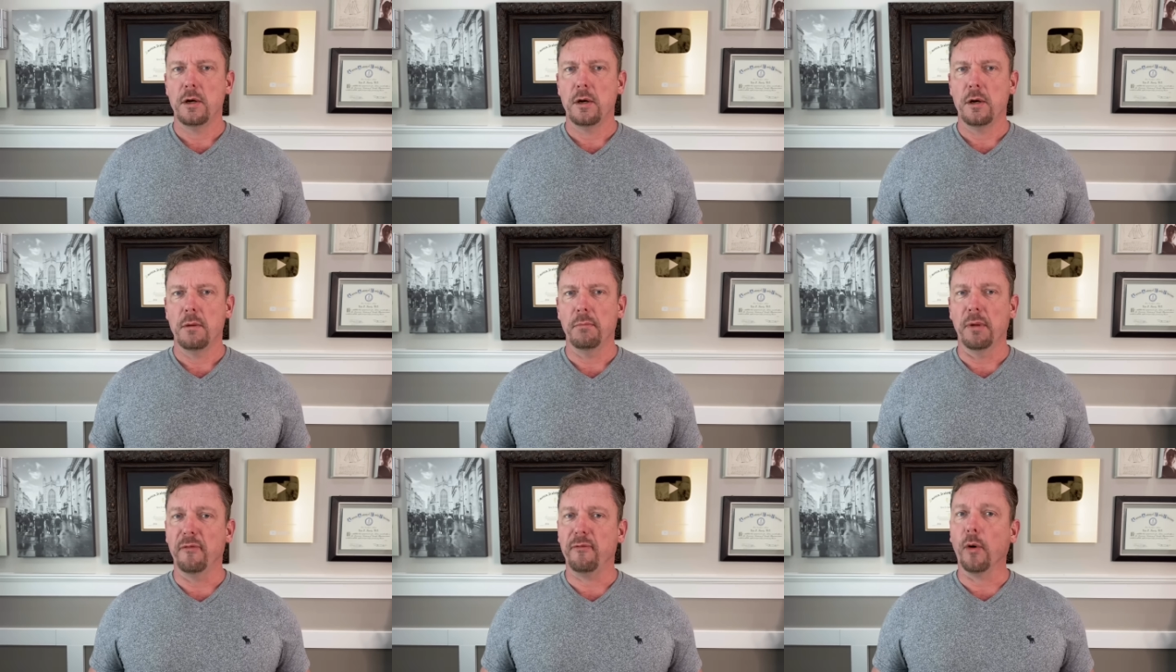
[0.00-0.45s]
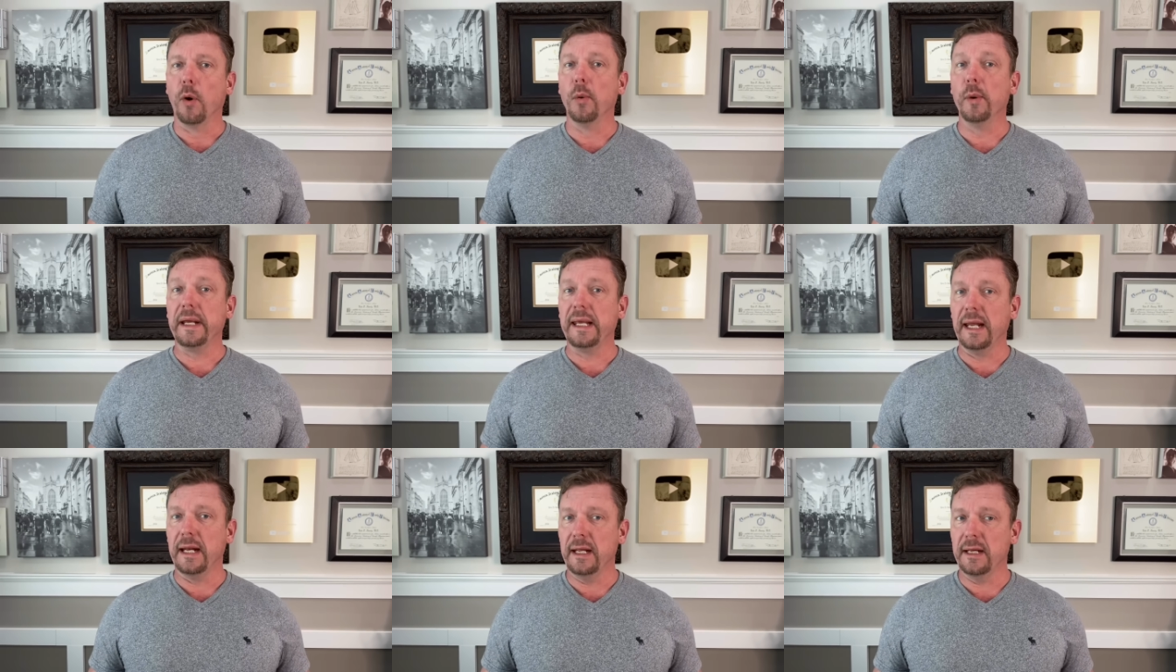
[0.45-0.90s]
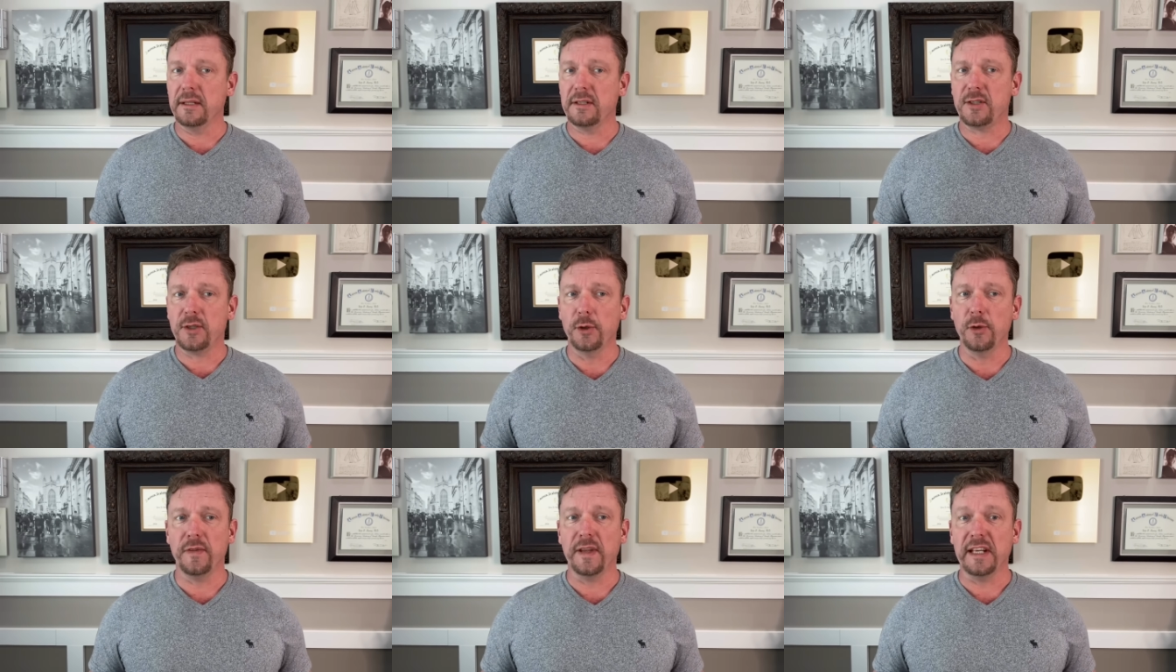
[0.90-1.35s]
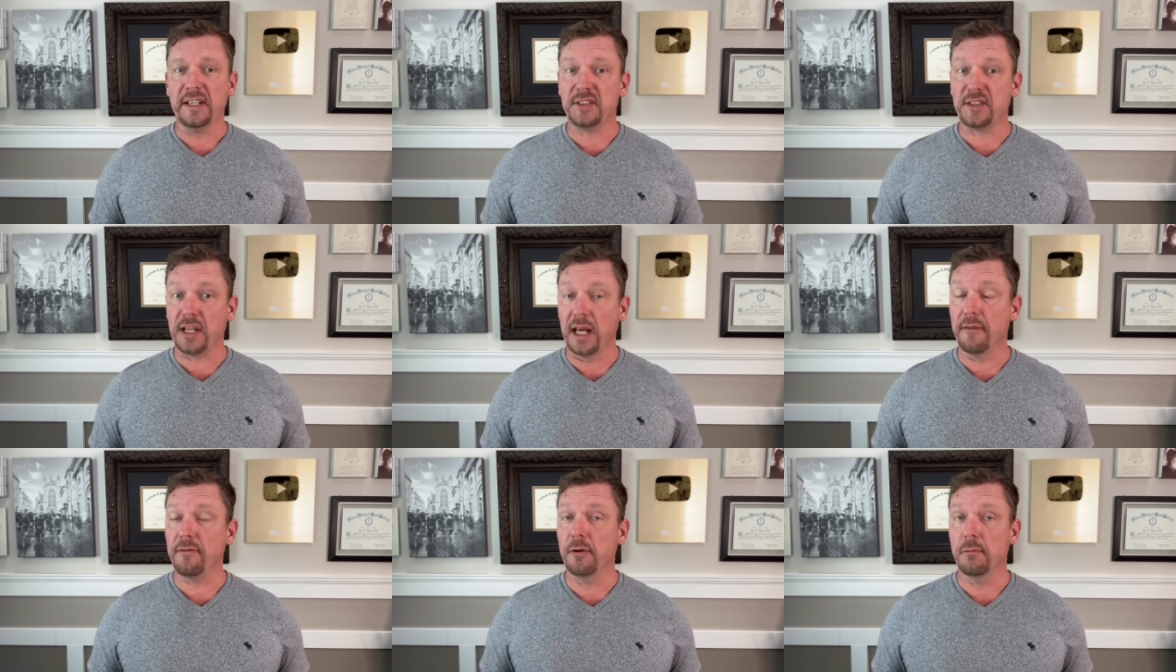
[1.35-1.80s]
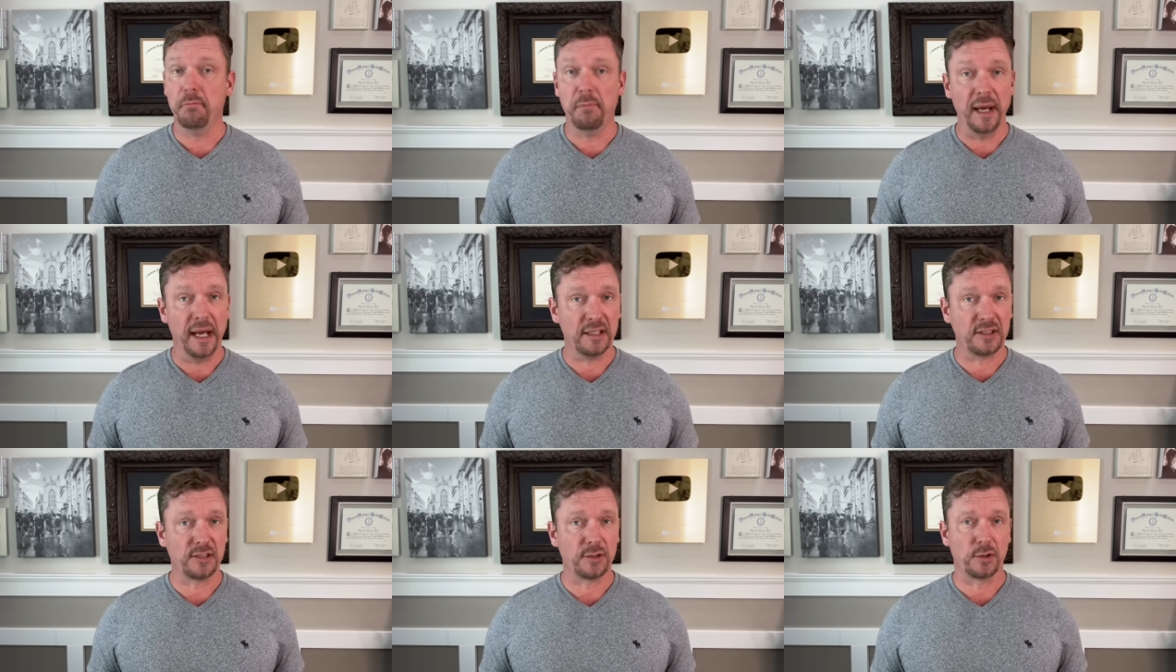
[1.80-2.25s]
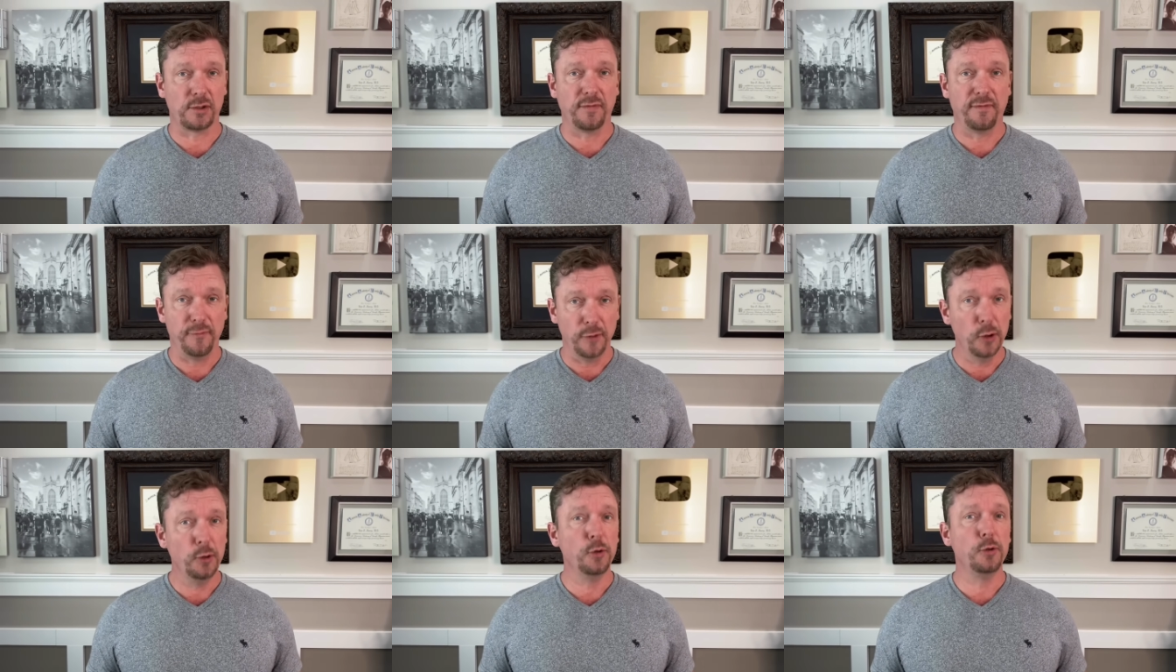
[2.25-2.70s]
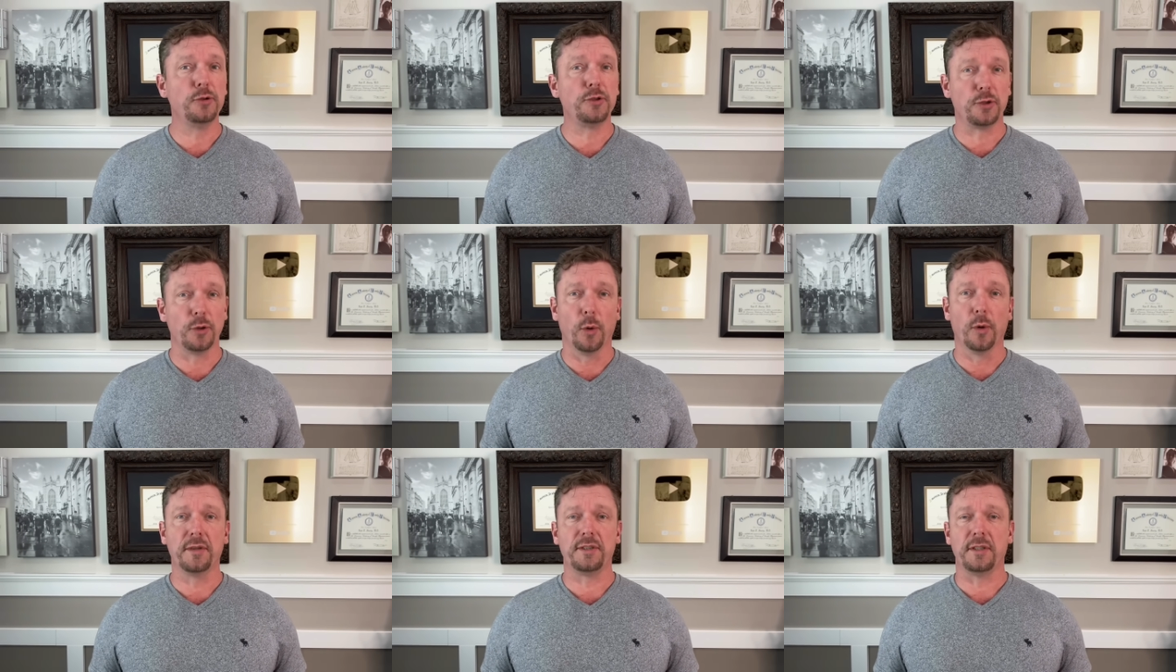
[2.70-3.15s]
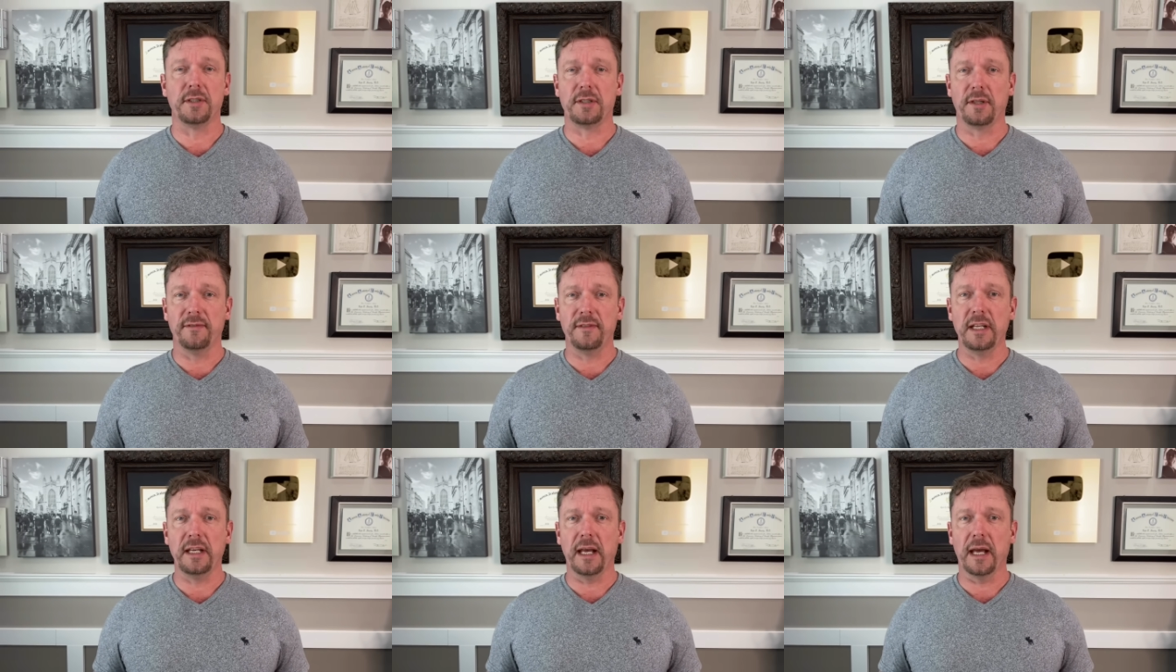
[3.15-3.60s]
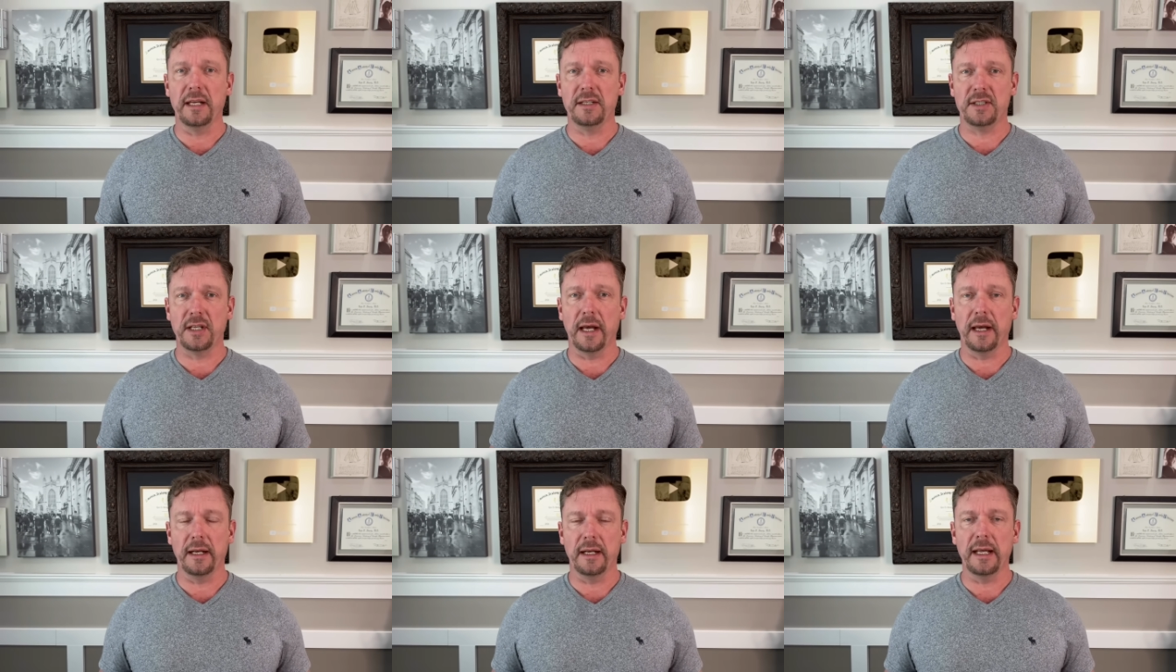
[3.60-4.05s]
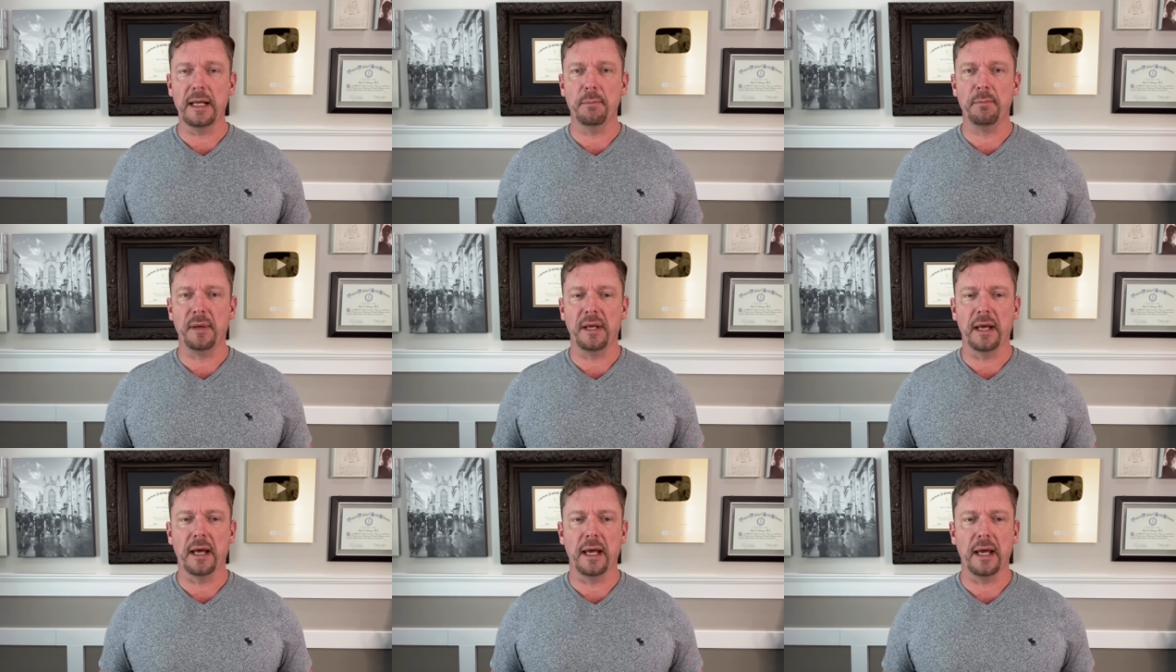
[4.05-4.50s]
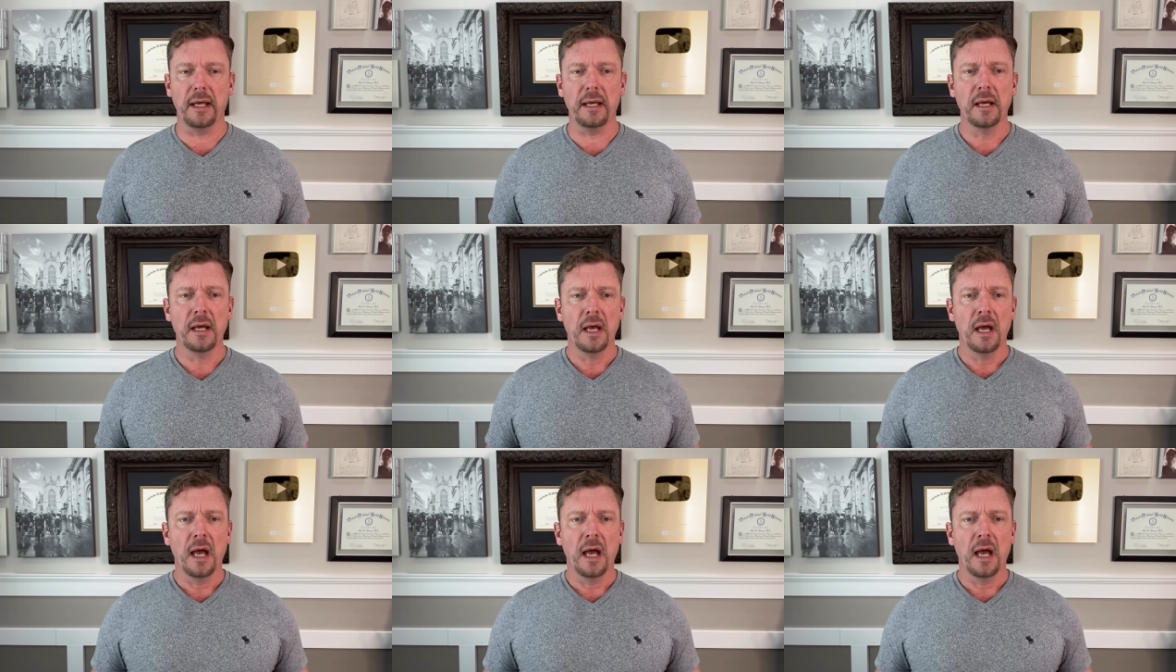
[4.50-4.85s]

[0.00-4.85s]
Before we get into the seven best food sources of DHA and EPA,